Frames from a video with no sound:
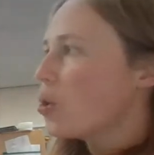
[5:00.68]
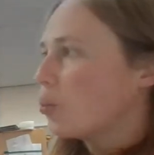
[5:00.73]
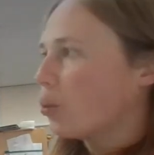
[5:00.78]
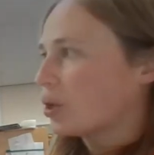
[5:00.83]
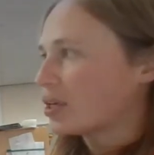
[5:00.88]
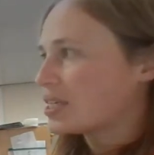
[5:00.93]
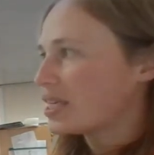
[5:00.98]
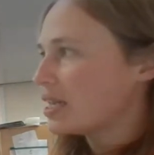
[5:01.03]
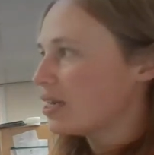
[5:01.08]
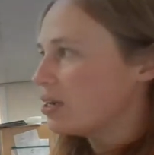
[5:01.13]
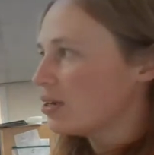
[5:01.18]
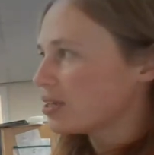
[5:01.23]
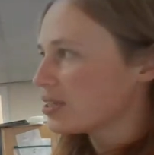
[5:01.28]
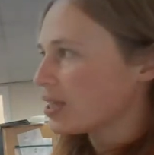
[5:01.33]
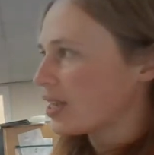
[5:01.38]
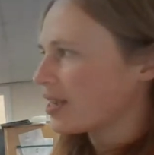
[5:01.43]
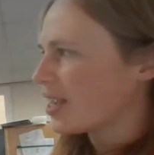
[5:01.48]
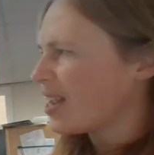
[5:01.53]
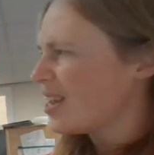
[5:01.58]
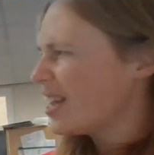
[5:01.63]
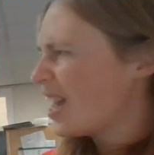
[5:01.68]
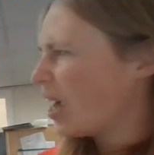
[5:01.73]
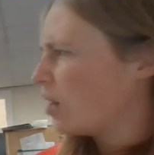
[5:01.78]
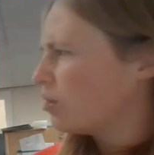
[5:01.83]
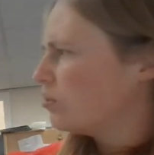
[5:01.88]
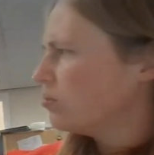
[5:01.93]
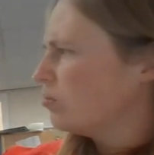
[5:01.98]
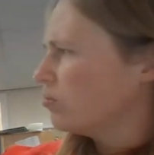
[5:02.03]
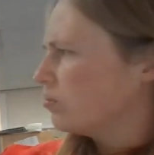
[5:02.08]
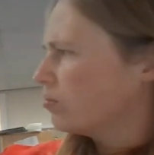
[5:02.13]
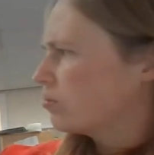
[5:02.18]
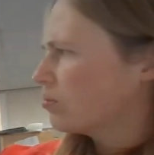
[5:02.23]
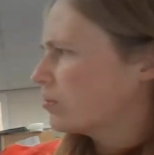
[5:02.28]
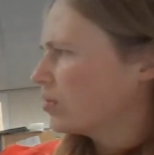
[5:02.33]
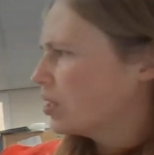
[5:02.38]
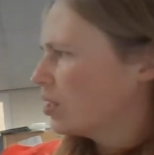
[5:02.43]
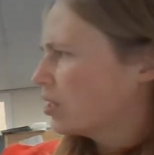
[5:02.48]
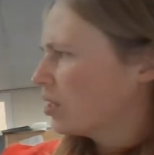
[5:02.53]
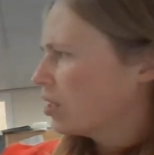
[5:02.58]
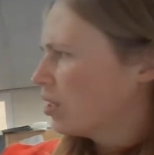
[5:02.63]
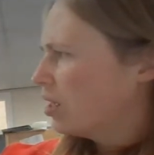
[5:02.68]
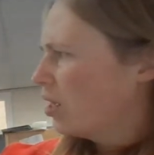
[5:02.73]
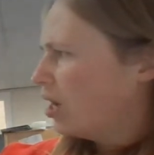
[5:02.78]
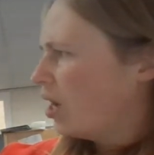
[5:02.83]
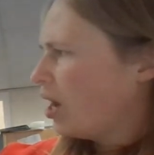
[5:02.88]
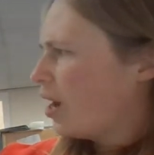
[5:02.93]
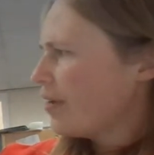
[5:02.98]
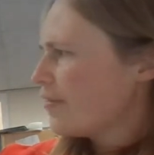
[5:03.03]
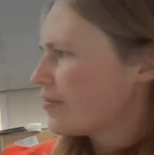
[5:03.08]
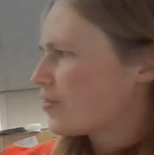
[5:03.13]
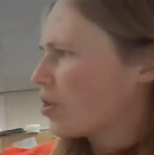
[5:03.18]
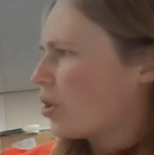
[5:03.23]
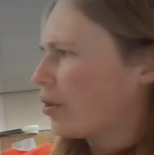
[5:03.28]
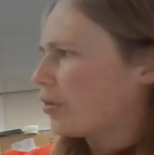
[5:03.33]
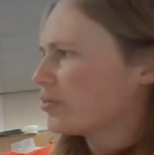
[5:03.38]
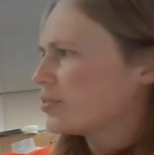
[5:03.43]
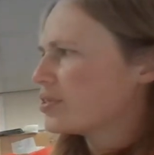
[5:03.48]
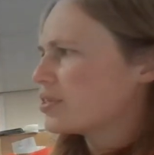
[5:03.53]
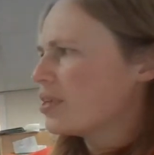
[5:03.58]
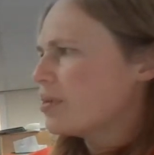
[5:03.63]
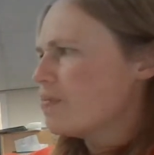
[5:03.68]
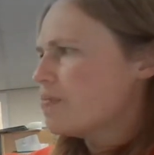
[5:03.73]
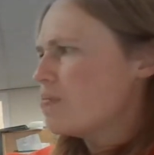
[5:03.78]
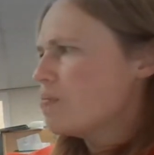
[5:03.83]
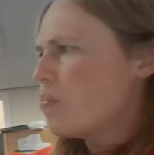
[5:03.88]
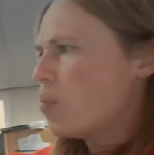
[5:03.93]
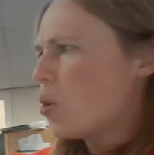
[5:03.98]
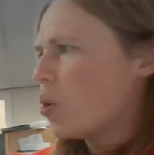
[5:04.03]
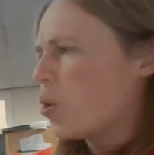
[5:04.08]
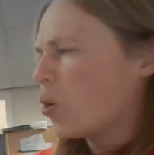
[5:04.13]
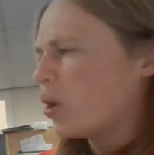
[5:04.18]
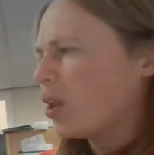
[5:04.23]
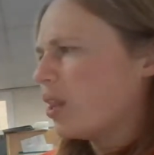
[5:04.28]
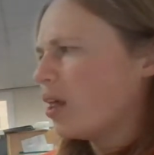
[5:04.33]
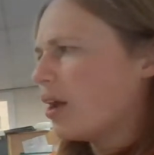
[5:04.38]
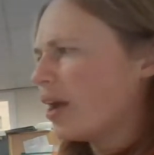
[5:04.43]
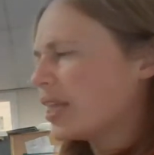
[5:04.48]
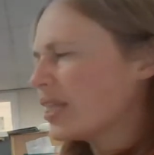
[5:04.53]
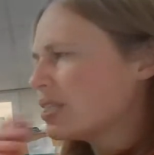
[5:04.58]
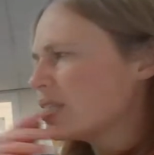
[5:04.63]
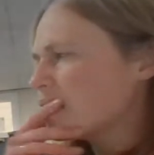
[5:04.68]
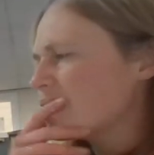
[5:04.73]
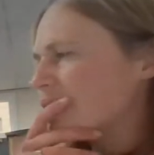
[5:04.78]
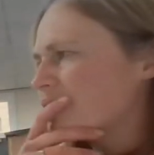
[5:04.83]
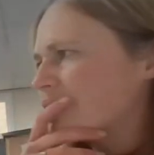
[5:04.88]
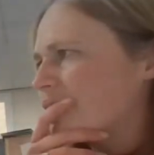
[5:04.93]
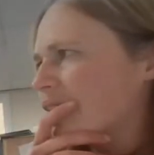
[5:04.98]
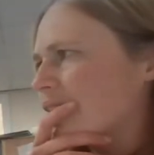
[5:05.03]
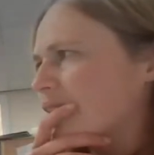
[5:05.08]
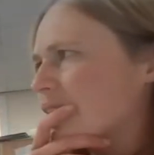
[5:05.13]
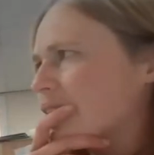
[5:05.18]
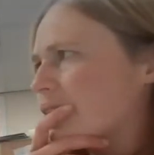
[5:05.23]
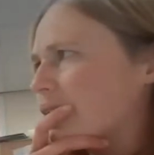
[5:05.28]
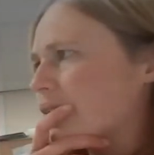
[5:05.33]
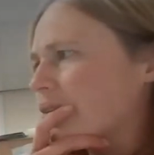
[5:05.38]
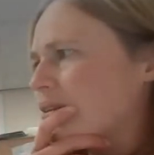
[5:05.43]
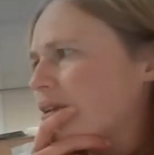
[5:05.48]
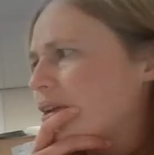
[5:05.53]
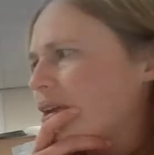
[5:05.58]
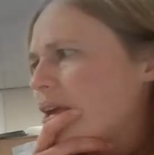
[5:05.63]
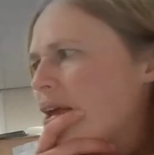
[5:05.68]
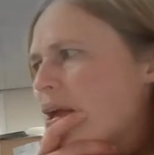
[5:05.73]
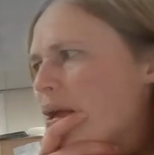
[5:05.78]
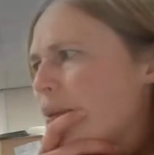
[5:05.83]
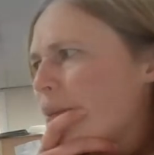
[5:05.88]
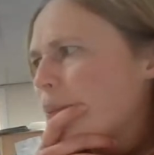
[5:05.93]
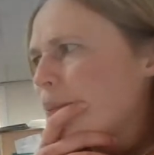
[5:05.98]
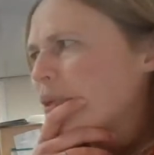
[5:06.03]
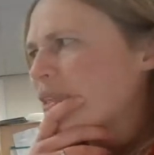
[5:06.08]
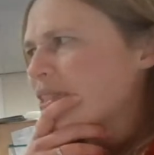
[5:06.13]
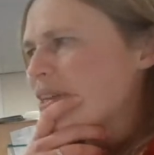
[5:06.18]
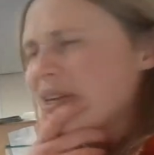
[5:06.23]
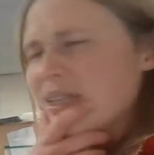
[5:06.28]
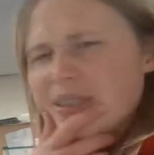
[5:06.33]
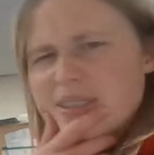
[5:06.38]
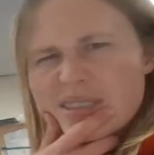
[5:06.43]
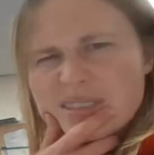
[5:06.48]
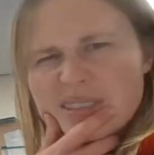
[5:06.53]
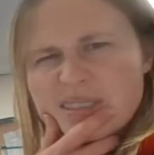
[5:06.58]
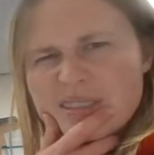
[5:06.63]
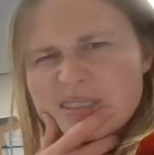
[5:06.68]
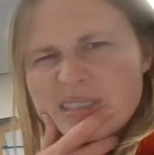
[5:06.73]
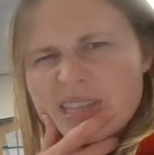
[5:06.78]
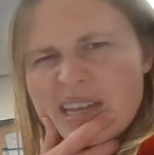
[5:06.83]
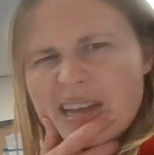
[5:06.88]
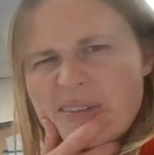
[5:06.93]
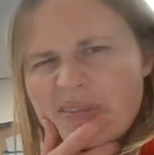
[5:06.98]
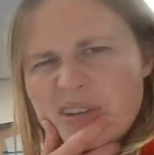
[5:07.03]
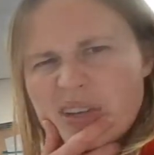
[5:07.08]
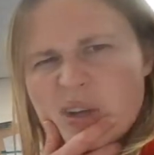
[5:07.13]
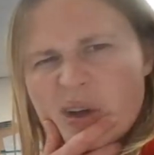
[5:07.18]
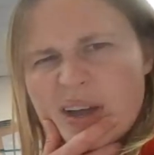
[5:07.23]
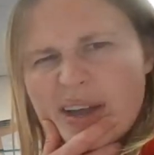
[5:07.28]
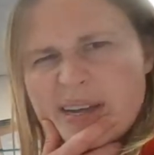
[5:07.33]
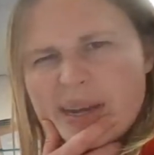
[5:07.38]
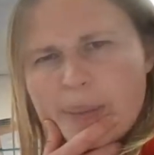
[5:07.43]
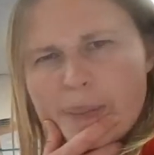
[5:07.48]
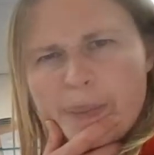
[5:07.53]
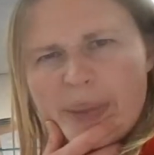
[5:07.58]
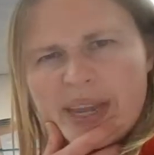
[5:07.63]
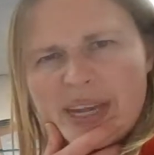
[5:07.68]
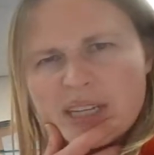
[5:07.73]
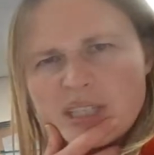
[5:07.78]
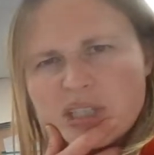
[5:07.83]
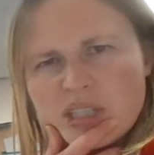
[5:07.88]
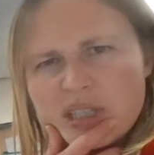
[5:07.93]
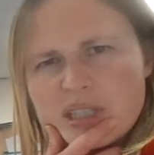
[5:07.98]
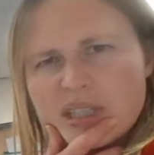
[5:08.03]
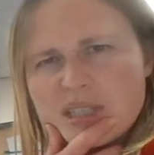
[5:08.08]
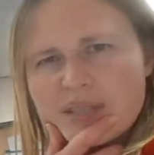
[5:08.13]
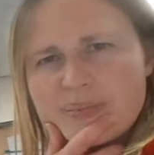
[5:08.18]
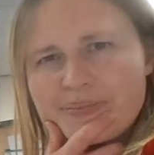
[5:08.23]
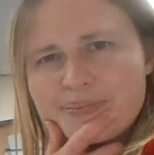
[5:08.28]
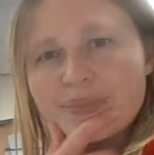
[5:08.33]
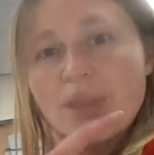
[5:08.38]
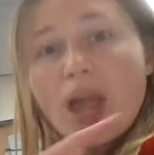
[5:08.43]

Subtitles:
what it looks like. And now I've got some more lines to write on, but I haven't got any pictures.